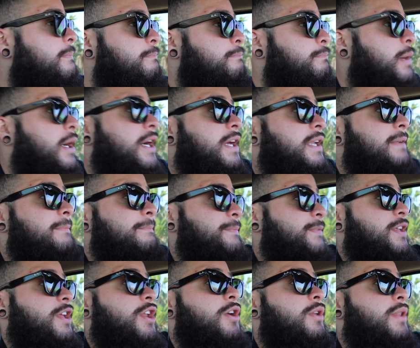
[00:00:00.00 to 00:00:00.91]
But,
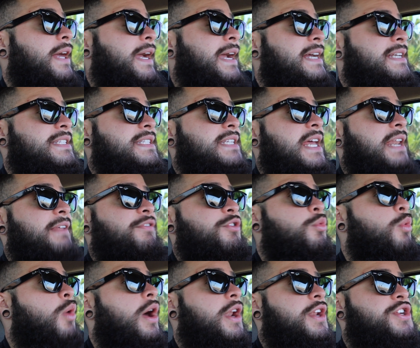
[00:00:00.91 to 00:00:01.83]
you know, like I said, if you
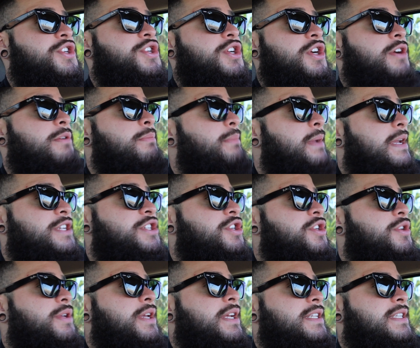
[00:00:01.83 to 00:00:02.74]
want a shirt, make
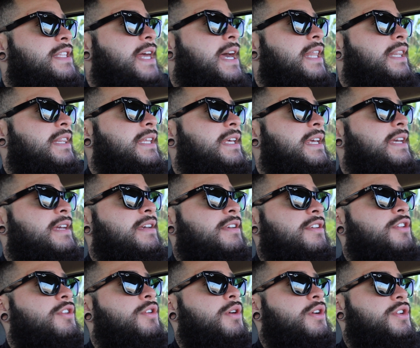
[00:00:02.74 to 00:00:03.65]
sure you get to that link,
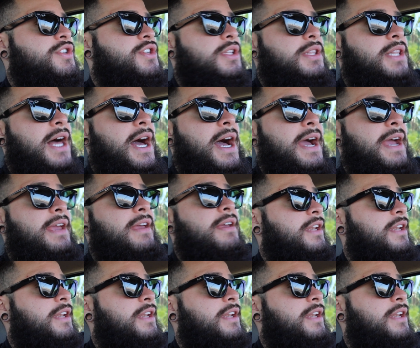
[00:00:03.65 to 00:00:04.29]
you know, in July.